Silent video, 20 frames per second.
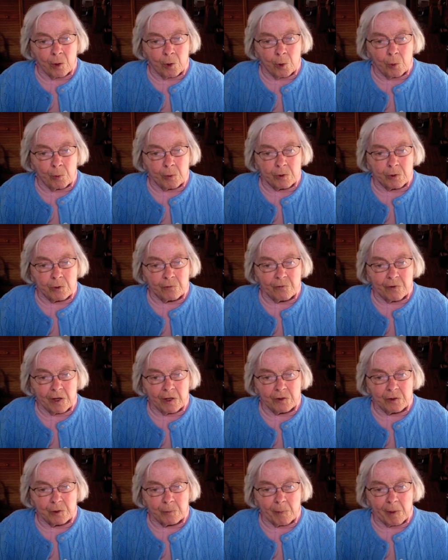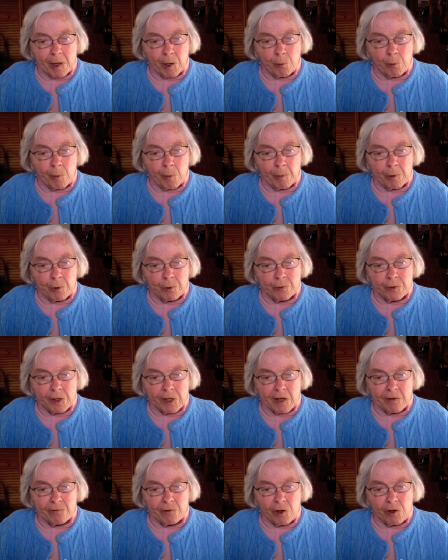who was faced by a woman who
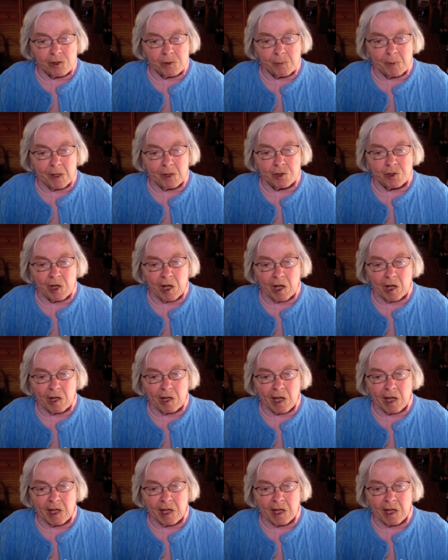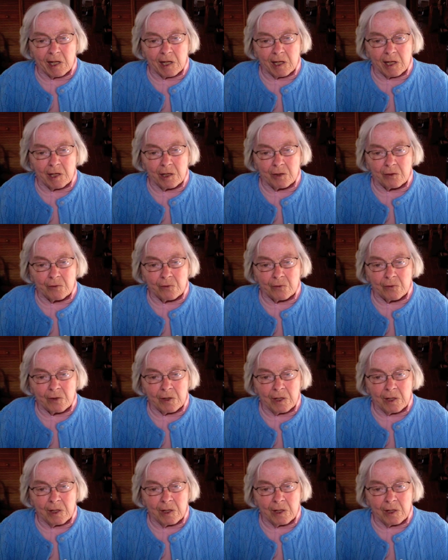said, I've lost my child, I can't live.